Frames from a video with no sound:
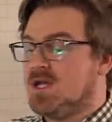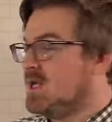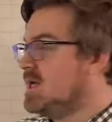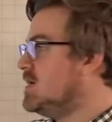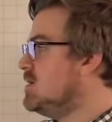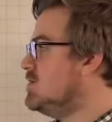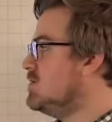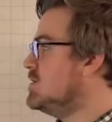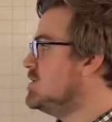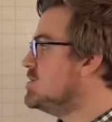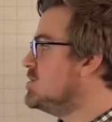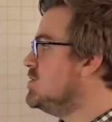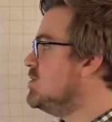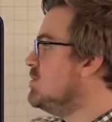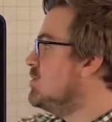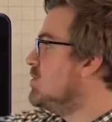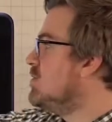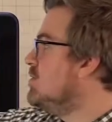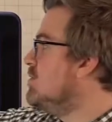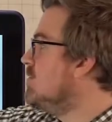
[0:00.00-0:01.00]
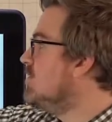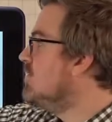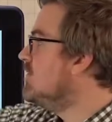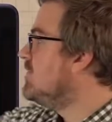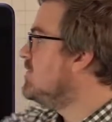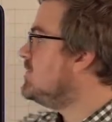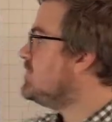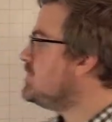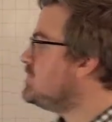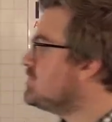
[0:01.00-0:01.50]
in order to improve.
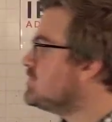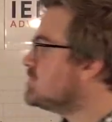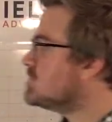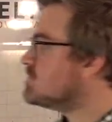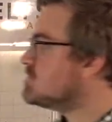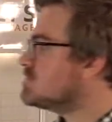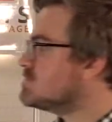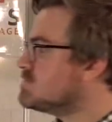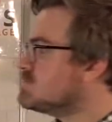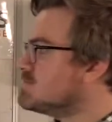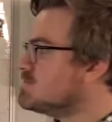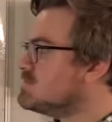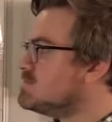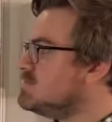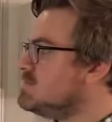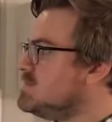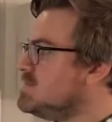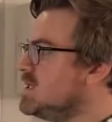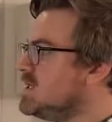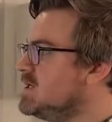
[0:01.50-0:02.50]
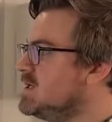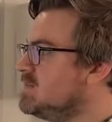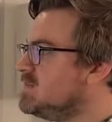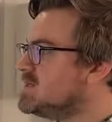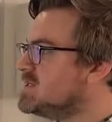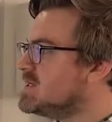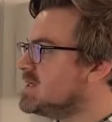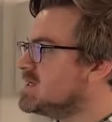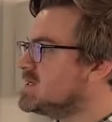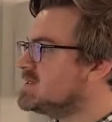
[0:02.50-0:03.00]
Number
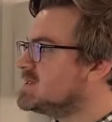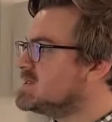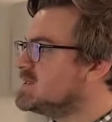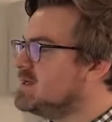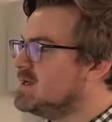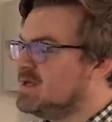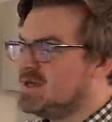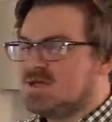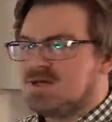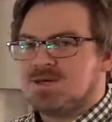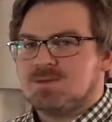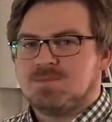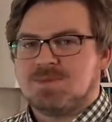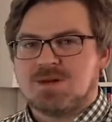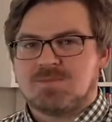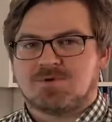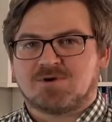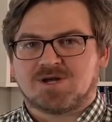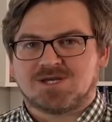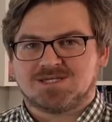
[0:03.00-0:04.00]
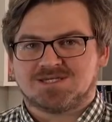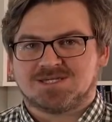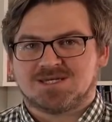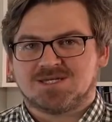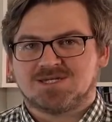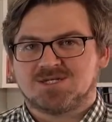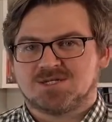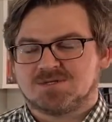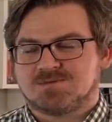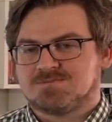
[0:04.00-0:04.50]
6,
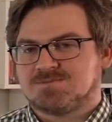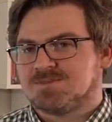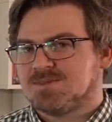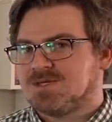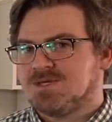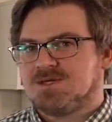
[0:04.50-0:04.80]
memorization.